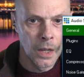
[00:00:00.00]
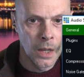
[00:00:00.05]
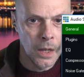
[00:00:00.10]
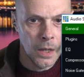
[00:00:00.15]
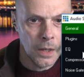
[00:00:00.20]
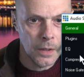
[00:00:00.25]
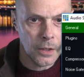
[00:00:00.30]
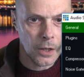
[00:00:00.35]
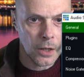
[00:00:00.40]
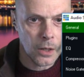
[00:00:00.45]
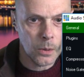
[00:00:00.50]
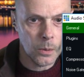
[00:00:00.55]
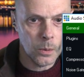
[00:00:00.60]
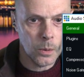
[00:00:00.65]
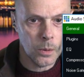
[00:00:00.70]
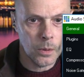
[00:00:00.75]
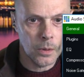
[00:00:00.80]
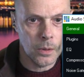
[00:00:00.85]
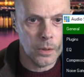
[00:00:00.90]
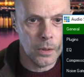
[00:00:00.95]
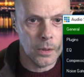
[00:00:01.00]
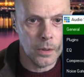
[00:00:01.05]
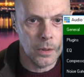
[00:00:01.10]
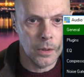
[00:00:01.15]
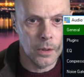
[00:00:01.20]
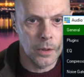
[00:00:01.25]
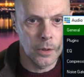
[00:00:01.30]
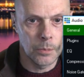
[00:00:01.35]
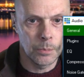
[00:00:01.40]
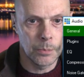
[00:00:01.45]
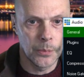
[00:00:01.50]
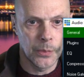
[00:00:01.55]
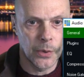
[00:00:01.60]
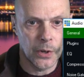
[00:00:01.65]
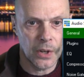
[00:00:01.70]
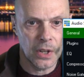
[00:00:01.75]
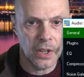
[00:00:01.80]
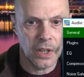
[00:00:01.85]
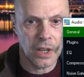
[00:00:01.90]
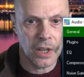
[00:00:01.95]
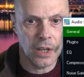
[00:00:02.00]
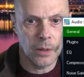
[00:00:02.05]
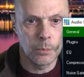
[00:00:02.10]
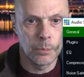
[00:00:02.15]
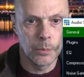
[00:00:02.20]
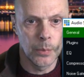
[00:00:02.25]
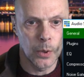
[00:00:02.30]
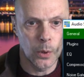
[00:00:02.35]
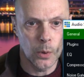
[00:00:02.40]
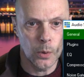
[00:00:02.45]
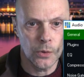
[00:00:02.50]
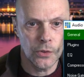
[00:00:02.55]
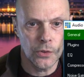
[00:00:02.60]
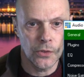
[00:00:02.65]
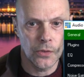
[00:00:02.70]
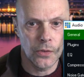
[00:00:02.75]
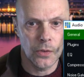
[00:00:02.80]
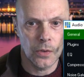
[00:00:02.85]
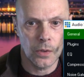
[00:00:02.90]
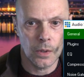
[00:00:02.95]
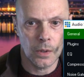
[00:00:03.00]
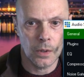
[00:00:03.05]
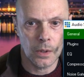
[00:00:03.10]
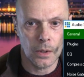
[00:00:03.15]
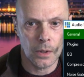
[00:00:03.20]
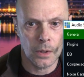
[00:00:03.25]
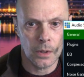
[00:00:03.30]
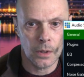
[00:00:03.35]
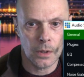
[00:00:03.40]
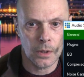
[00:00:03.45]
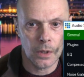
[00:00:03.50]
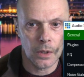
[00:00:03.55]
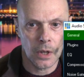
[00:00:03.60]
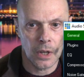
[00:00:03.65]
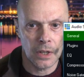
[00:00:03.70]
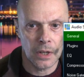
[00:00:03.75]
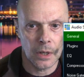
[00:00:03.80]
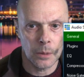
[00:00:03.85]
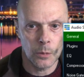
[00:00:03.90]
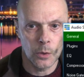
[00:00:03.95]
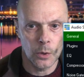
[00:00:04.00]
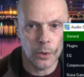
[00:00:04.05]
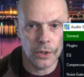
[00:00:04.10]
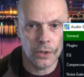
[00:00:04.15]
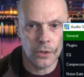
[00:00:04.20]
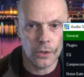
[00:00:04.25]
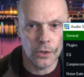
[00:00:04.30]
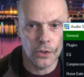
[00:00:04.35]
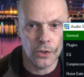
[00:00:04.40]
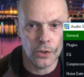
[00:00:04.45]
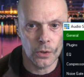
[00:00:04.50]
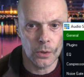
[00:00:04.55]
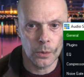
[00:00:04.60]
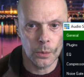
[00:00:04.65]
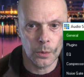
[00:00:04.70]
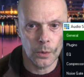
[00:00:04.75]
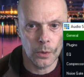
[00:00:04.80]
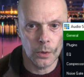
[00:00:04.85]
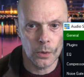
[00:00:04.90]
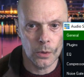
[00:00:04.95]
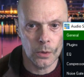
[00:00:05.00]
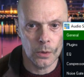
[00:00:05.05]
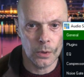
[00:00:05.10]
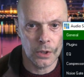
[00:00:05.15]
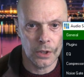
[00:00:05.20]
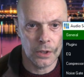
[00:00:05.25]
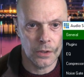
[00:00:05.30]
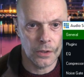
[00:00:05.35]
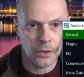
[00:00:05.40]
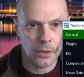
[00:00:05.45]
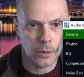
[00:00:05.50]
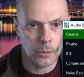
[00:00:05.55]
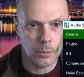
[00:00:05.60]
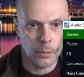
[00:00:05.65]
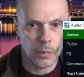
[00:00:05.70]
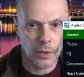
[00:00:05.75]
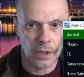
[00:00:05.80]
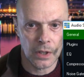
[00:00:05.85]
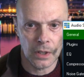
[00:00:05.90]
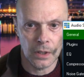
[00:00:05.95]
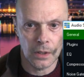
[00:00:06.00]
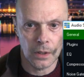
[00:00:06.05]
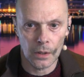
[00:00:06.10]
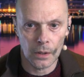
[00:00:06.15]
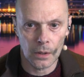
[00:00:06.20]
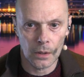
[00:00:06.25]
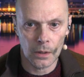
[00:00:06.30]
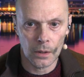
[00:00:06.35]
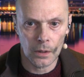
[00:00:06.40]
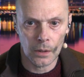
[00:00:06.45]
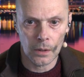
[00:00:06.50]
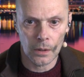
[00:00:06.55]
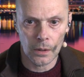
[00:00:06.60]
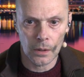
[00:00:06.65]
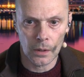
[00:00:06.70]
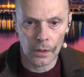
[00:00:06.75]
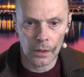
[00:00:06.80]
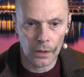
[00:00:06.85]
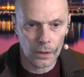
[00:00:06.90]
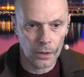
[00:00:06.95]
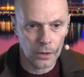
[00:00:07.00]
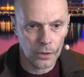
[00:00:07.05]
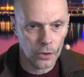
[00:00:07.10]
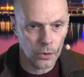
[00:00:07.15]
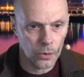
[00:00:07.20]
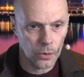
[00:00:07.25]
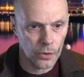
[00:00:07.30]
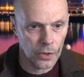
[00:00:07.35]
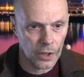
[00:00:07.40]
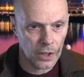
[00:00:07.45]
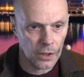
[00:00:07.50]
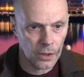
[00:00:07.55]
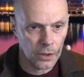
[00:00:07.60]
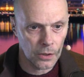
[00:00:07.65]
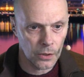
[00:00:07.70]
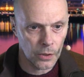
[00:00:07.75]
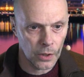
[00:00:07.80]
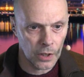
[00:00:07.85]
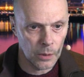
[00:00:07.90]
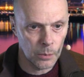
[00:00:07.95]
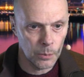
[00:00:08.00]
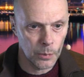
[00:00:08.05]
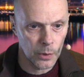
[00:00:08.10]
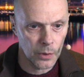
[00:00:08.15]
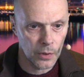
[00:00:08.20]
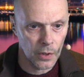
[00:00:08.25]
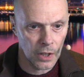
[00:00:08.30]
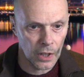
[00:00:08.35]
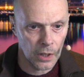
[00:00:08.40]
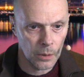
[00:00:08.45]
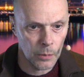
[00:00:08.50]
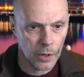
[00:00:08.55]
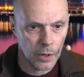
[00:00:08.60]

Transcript: Now, pre and post, and I'm going to show you it by choosing another input here, my